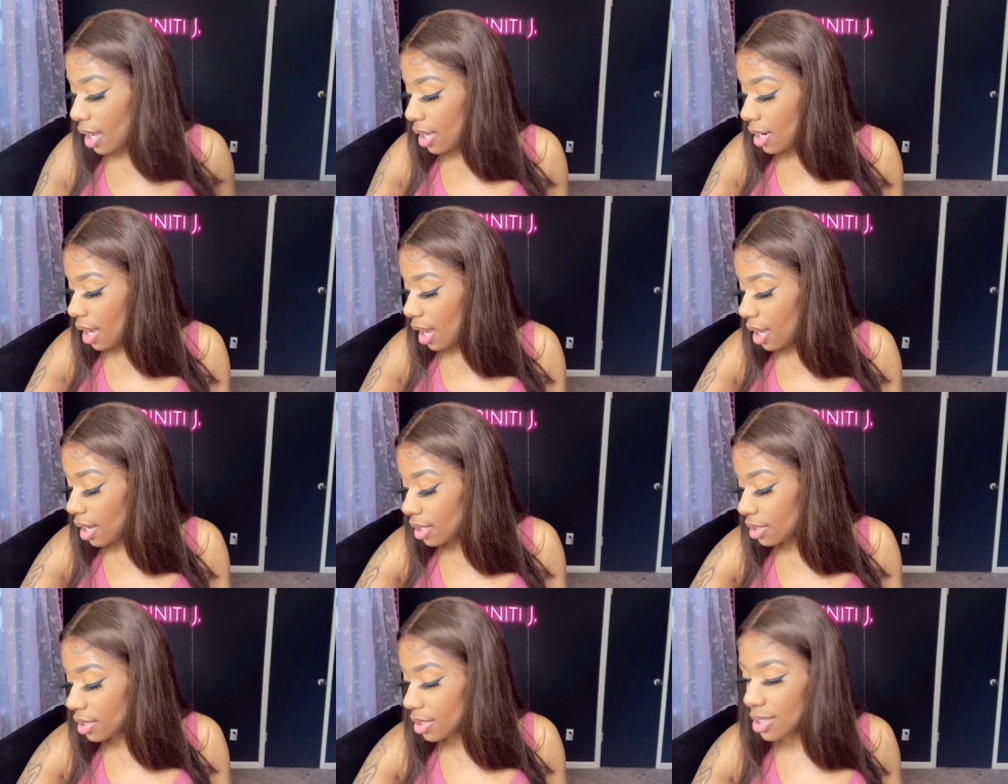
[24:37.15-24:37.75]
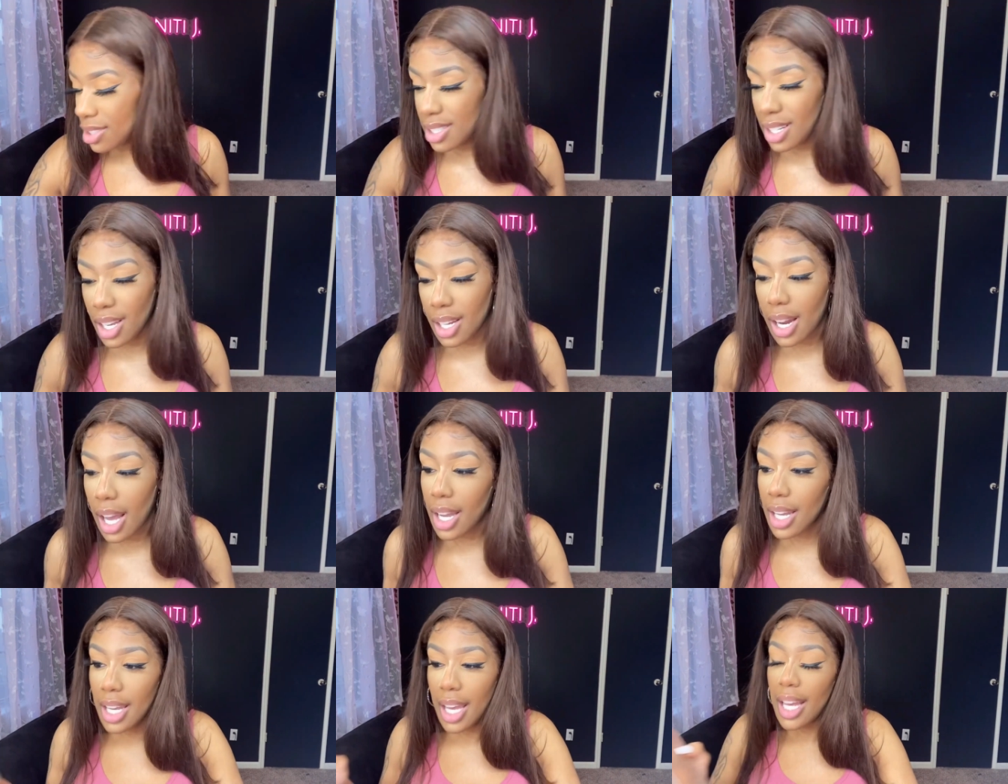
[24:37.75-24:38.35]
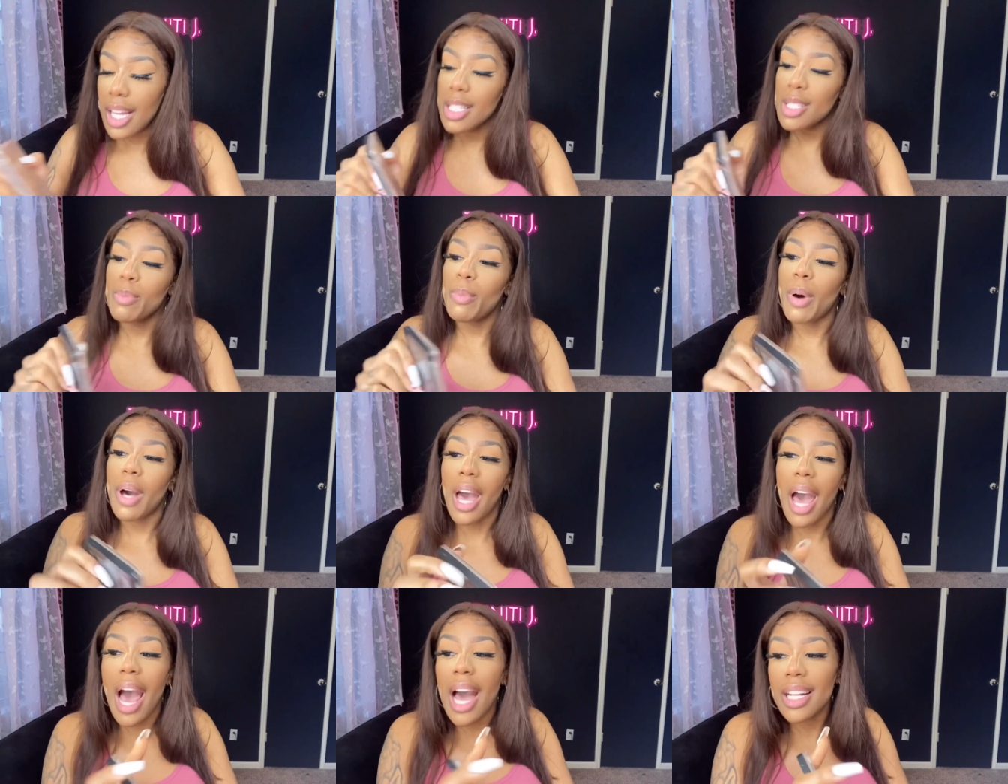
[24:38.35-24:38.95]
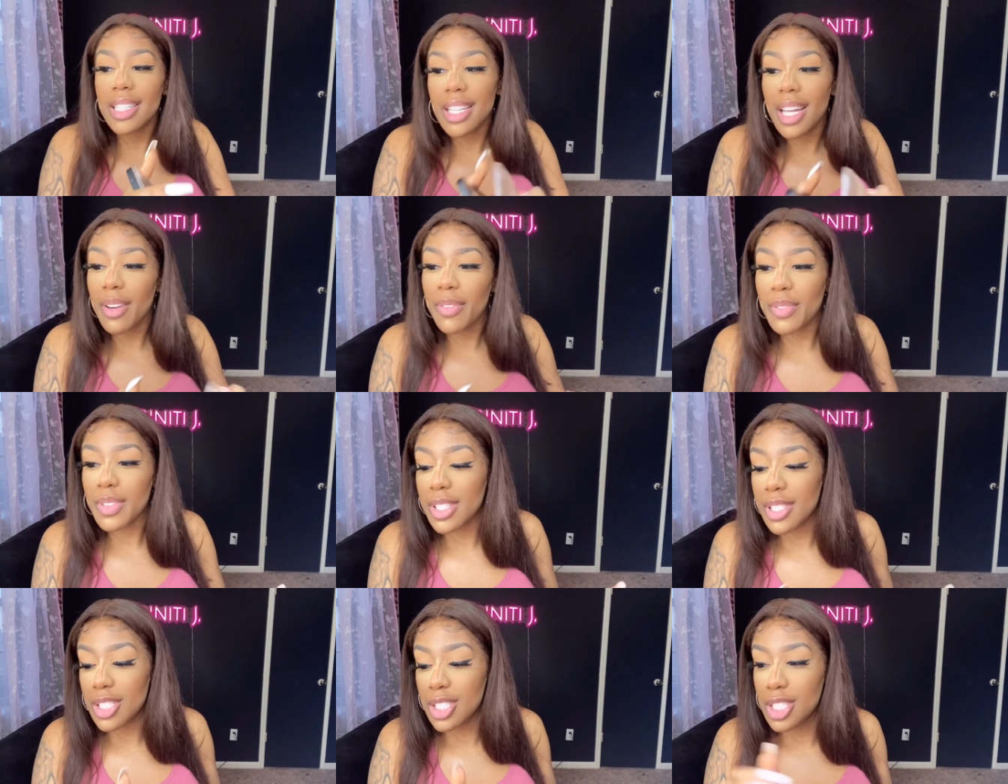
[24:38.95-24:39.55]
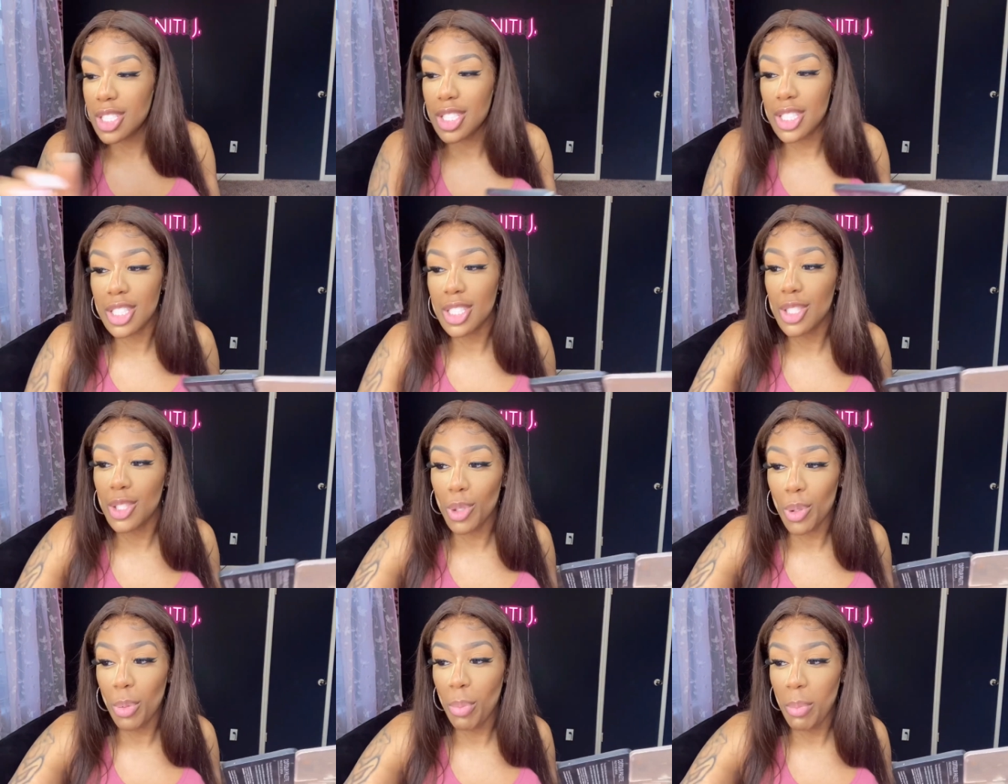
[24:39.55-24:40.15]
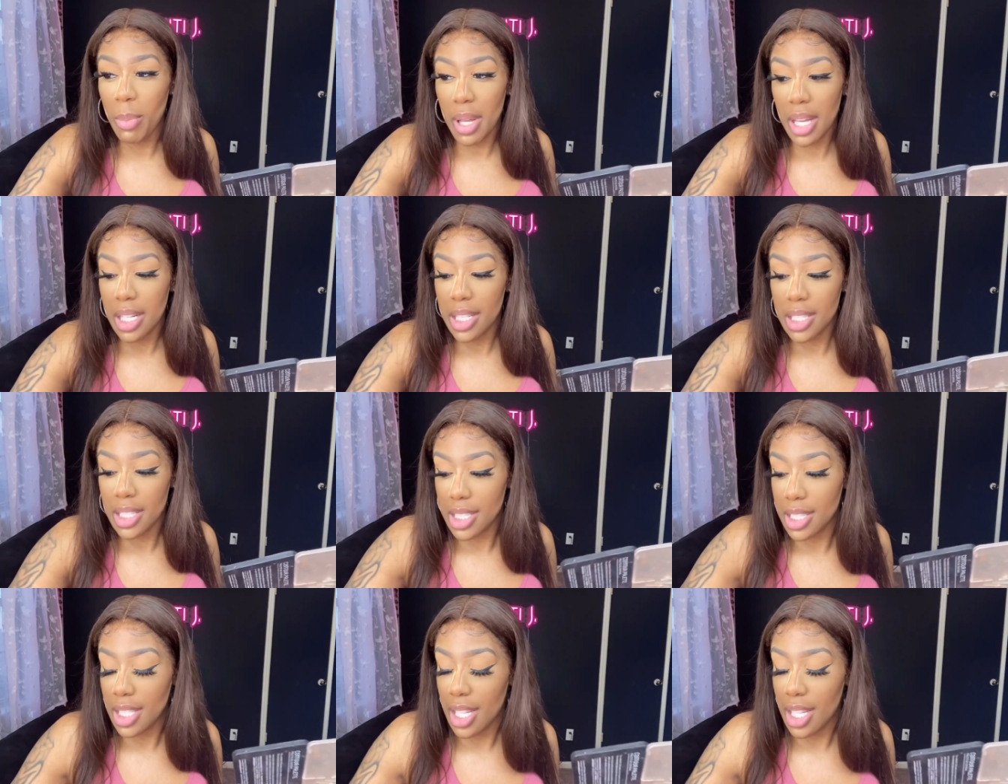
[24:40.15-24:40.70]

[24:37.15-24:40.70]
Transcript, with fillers: And I understand, I guess, but I definitely do miss